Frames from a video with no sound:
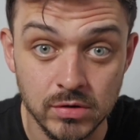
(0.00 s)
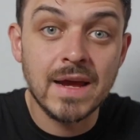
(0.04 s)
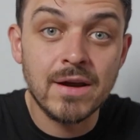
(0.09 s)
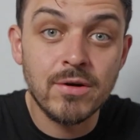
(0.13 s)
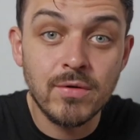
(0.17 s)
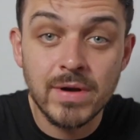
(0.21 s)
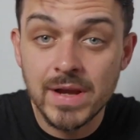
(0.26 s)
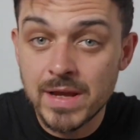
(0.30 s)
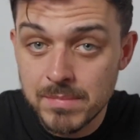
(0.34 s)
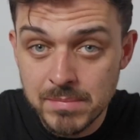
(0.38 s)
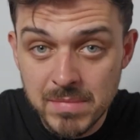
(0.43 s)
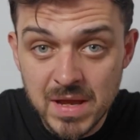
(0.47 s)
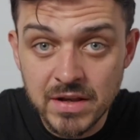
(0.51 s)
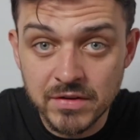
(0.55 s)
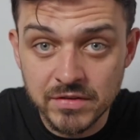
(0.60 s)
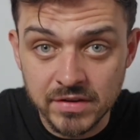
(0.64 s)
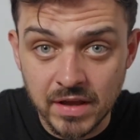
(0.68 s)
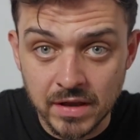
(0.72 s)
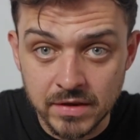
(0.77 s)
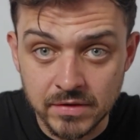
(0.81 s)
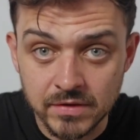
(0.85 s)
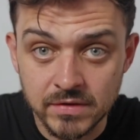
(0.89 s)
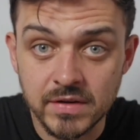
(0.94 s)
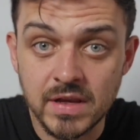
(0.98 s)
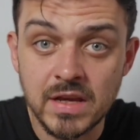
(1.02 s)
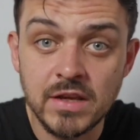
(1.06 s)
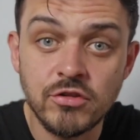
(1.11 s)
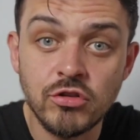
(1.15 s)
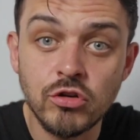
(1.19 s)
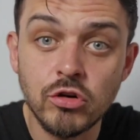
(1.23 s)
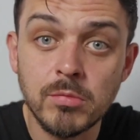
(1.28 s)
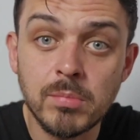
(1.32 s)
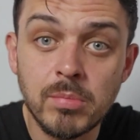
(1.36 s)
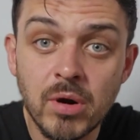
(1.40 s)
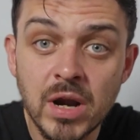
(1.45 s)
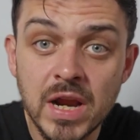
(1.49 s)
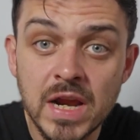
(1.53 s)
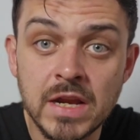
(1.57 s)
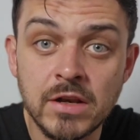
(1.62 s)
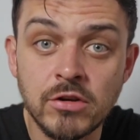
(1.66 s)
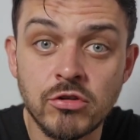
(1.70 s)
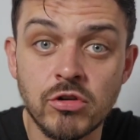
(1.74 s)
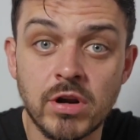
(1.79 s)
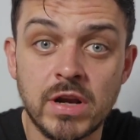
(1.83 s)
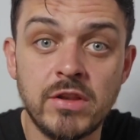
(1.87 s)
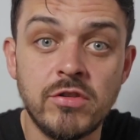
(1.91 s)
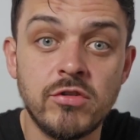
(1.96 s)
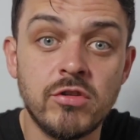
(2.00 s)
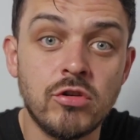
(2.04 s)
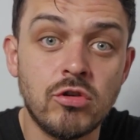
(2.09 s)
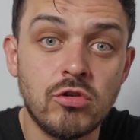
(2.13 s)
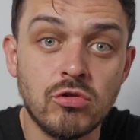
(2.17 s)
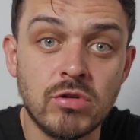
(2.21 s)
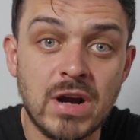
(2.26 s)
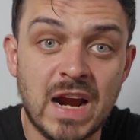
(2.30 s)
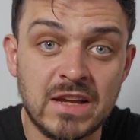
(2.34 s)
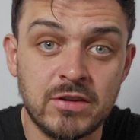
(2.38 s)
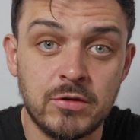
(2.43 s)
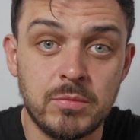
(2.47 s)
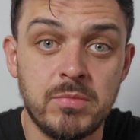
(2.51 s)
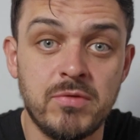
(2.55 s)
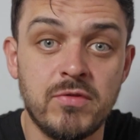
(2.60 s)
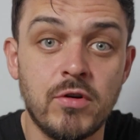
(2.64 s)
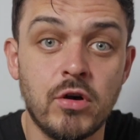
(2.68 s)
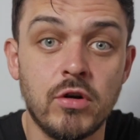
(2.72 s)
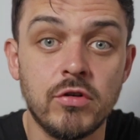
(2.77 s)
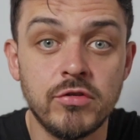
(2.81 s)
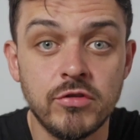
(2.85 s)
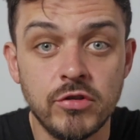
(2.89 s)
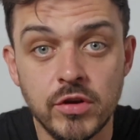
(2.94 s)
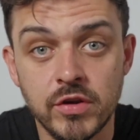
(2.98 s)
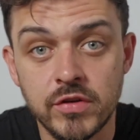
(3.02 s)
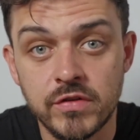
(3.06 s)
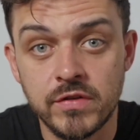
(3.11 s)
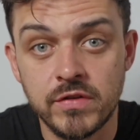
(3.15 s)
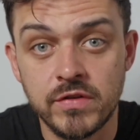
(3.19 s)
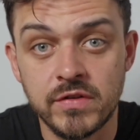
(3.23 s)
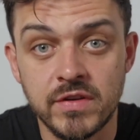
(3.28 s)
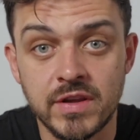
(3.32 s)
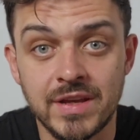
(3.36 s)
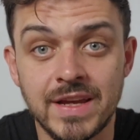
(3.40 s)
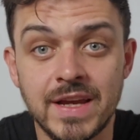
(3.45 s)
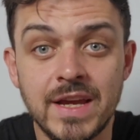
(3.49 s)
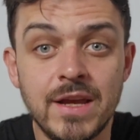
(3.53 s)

Now, it makes sense. It's your brain trying to grasp for certainty.